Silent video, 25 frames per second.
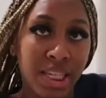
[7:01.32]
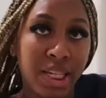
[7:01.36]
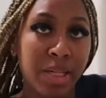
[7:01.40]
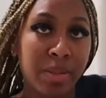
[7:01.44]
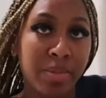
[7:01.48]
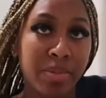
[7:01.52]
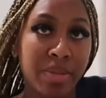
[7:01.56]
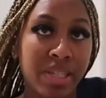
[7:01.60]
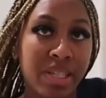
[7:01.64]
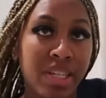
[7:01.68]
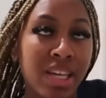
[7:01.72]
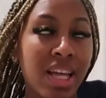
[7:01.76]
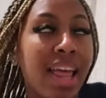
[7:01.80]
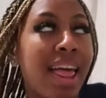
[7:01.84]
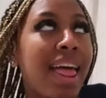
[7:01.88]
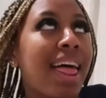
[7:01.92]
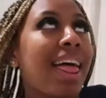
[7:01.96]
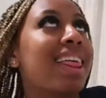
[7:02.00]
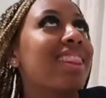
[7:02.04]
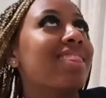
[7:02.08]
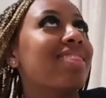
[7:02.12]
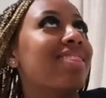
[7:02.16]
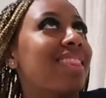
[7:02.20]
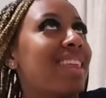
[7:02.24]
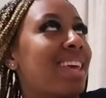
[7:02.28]
therapy
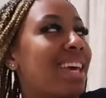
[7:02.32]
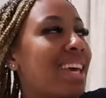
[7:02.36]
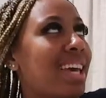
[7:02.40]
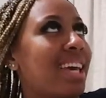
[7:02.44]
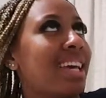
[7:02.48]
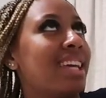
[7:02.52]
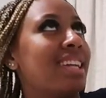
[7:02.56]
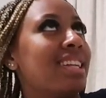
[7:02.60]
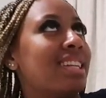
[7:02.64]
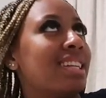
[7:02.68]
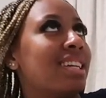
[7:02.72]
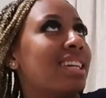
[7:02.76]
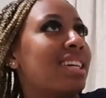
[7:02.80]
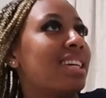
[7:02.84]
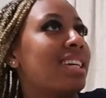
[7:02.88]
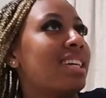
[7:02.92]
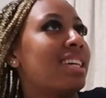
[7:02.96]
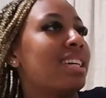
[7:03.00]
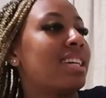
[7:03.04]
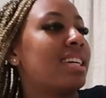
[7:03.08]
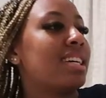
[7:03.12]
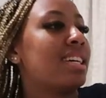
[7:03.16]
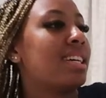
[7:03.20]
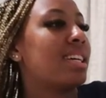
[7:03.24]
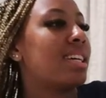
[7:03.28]
then
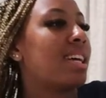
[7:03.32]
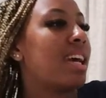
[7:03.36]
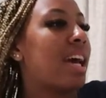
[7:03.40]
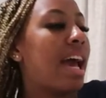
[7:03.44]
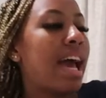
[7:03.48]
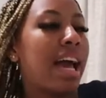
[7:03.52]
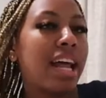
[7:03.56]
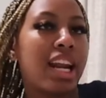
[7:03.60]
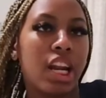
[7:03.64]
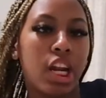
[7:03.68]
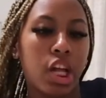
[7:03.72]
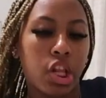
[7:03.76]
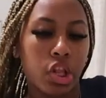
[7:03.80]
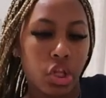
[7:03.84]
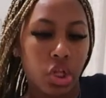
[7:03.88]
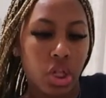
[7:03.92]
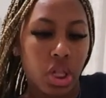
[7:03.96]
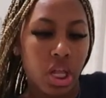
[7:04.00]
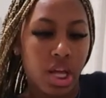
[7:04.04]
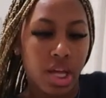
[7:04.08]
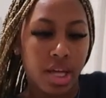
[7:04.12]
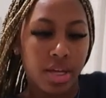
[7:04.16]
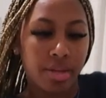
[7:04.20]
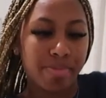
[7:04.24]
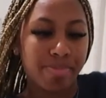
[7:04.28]
i had another
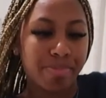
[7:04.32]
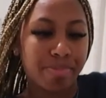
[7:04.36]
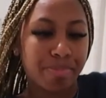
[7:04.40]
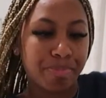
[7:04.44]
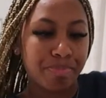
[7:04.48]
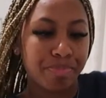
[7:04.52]
client